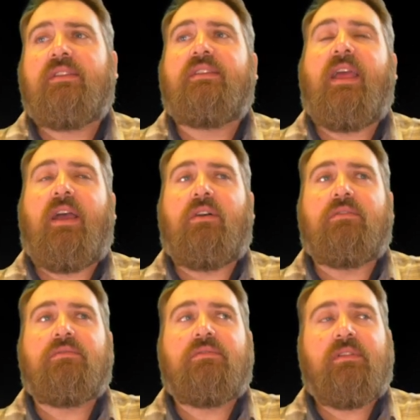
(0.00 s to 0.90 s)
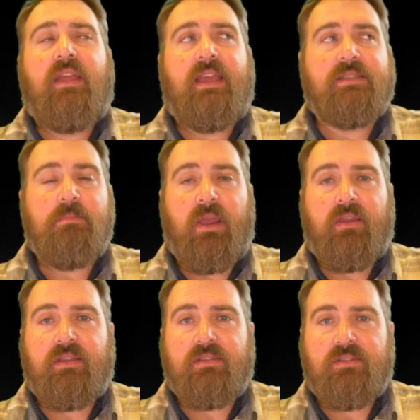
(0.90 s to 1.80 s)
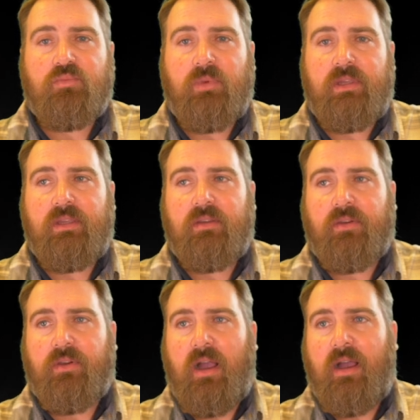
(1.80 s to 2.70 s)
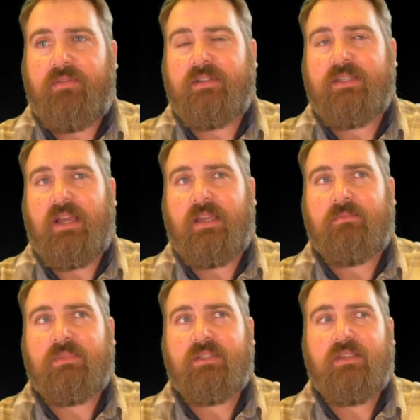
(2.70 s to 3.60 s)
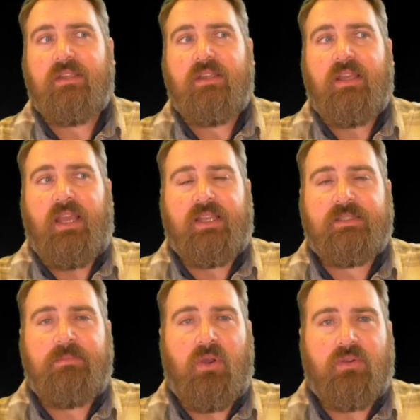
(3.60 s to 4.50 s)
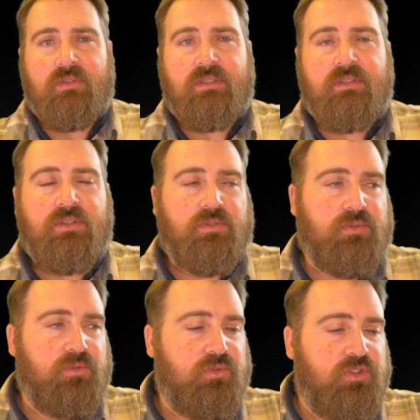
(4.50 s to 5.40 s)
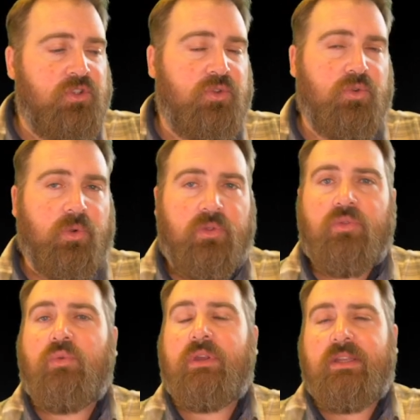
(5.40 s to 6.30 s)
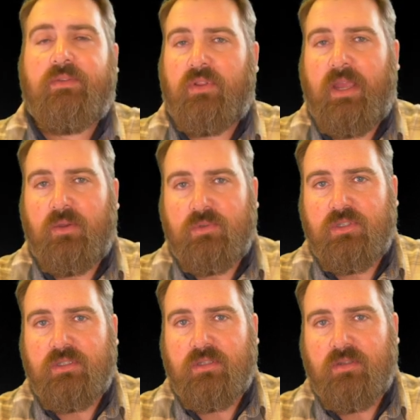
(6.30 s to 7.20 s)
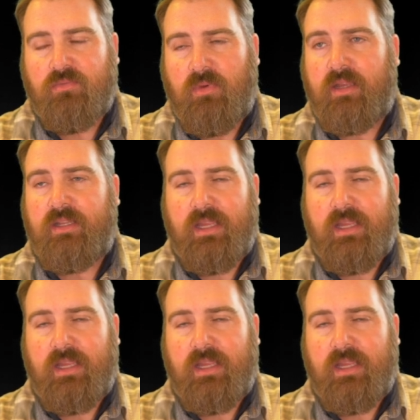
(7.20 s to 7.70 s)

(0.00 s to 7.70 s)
Now, as Americans, we are oftentimes exposed to 2 or 3 different languages, right?